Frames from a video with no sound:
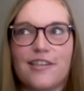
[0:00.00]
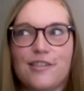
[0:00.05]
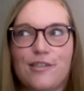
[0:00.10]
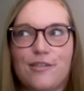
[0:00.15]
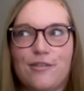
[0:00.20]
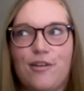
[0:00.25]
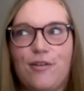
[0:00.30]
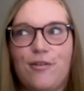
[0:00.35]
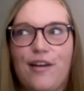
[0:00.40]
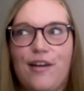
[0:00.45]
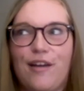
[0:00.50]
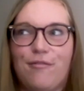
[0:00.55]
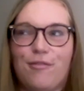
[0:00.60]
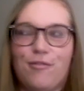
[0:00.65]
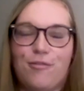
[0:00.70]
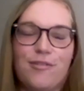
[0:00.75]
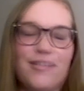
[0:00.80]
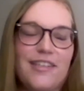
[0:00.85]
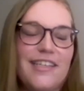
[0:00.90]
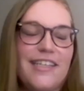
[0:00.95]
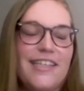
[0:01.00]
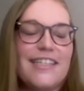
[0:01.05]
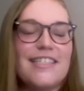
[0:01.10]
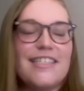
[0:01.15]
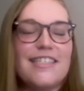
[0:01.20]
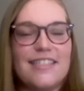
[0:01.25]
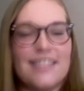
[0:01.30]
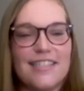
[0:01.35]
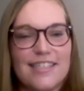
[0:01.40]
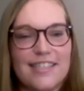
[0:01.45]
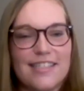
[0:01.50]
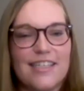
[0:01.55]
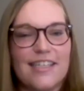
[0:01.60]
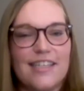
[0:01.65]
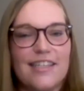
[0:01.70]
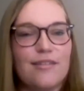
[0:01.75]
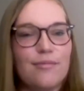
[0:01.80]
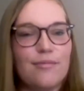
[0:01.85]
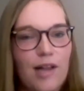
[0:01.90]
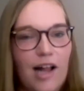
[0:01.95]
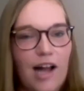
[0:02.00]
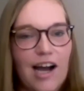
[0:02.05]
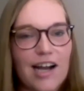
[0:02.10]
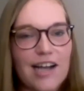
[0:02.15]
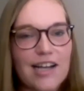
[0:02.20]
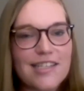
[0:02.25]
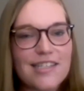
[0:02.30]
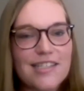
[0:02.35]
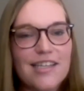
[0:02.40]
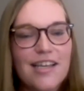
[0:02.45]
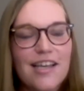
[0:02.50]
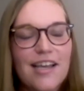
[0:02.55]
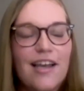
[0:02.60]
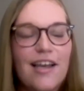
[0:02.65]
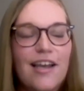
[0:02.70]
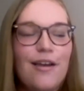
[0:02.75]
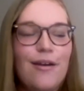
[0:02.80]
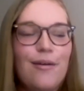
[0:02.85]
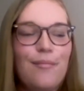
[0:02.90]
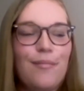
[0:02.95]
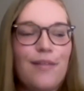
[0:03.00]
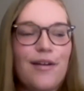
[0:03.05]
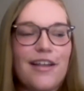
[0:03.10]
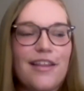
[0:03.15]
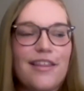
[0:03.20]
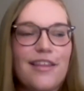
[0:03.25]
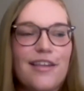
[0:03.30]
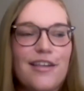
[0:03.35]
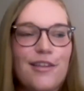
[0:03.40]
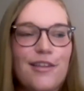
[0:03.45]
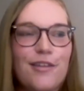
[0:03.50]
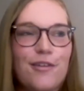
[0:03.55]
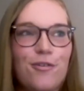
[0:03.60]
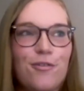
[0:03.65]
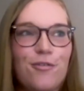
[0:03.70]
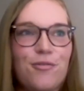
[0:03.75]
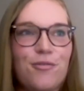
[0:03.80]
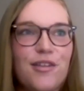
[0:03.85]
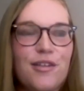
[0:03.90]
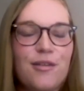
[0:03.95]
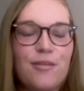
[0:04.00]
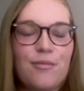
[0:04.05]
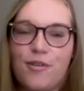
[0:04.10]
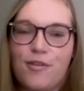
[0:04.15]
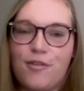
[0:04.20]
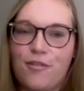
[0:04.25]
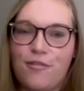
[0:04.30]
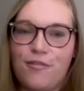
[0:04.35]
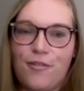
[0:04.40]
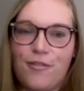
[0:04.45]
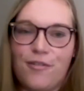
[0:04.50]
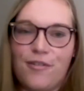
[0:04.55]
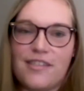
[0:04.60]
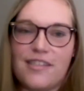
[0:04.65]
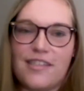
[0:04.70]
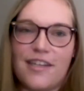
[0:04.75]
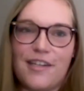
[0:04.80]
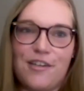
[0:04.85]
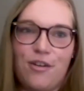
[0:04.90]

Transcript: so no one ever really gets to see the blocks. But I think they're really beautiful. It's like